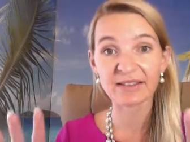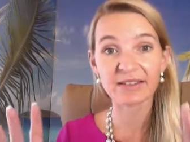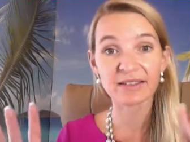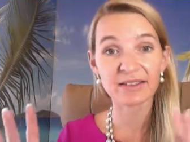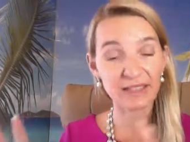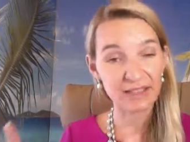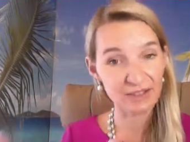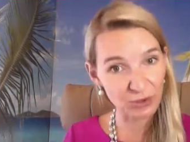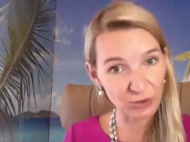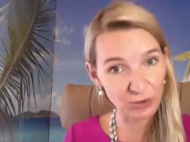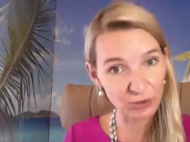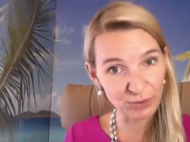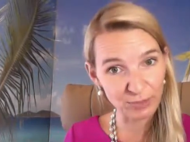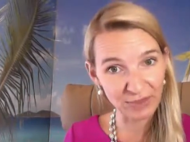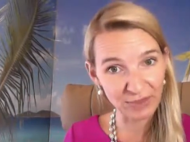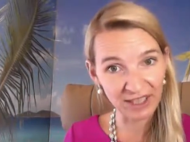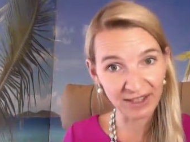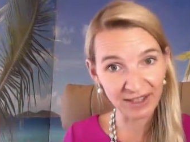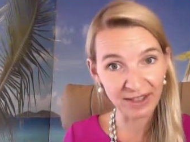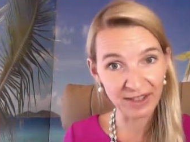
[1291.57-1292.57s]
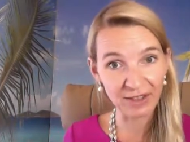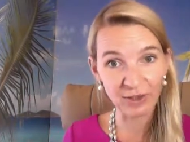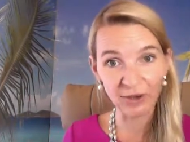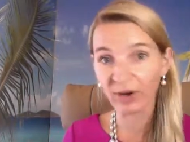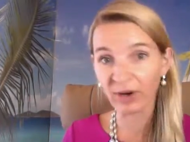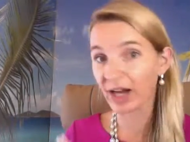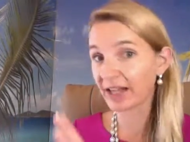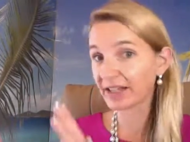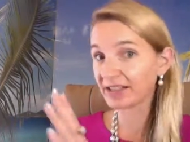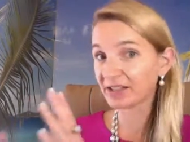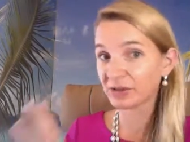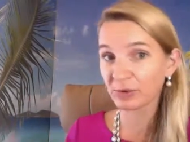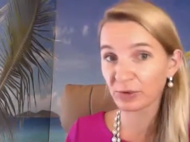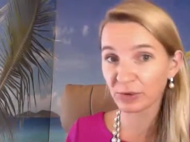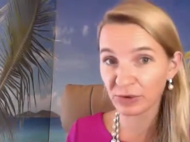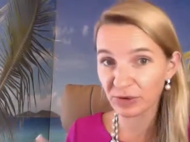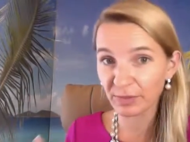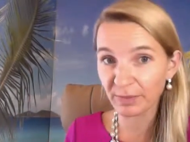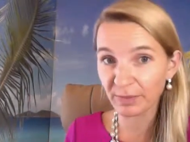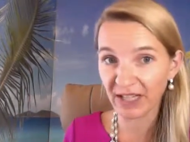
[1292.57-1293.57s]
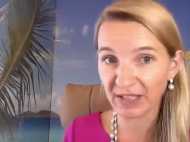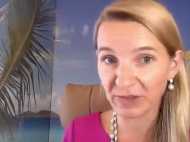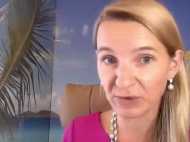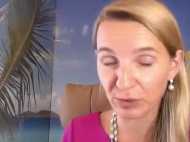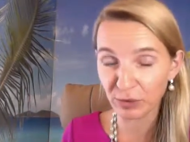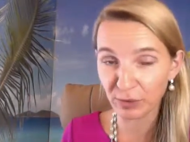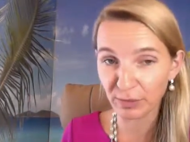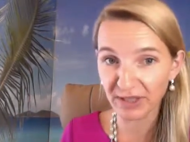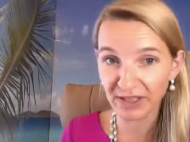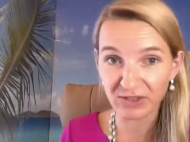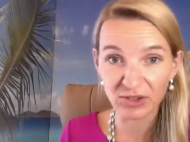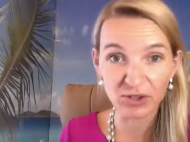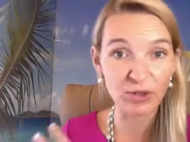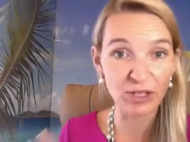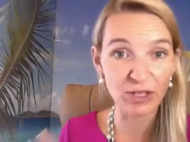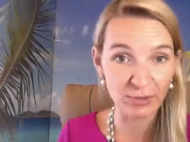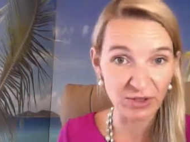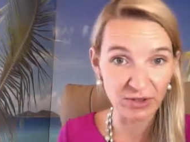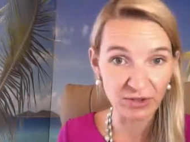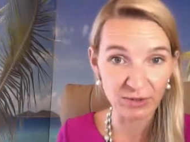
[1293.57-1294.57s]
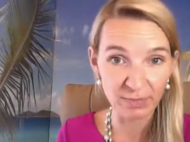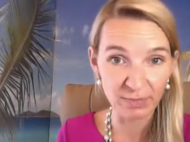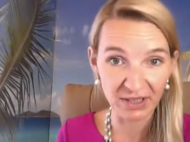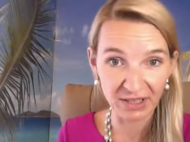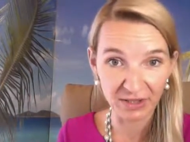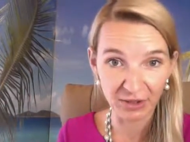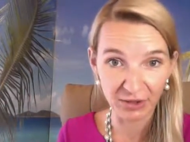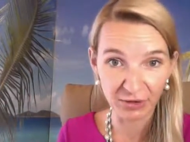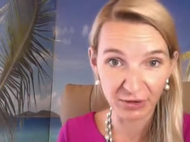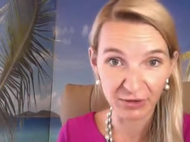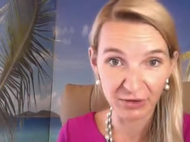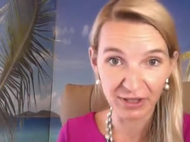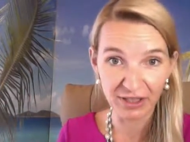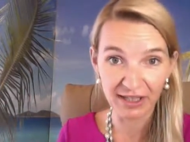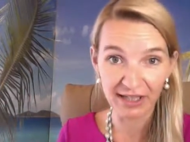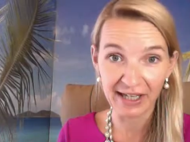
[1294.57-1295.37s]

excuse me, you know, I need to go into the bedroom and scream into the pillow.